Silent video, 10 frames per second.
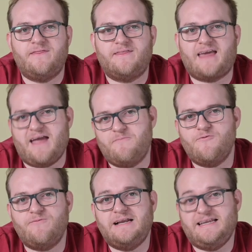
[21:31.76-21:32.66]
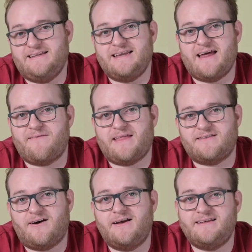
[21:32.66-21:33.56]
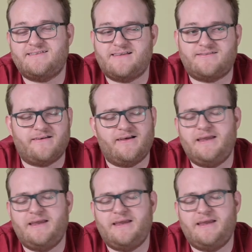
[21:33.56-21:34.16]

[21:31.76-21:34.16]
The camera really did have that tiny sensor,